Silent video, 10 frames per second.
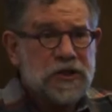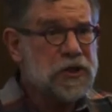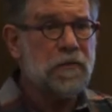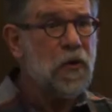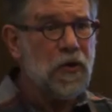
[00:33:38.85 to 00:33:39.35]
It's
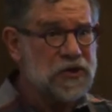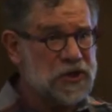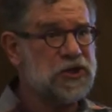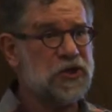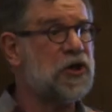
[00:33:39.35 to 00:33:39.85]
simple.
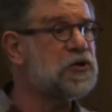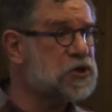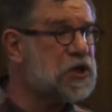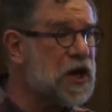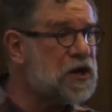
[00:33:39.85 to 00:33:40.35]
It's easy to
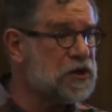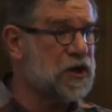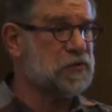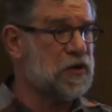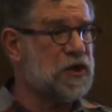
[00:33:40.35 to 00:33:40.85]
understand. It
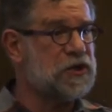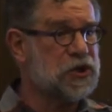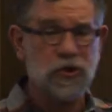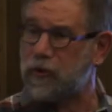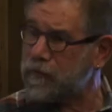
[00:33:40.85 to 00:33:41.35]
does what it needs
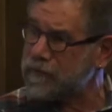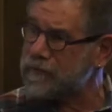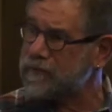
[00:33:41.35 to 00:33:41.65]
to do.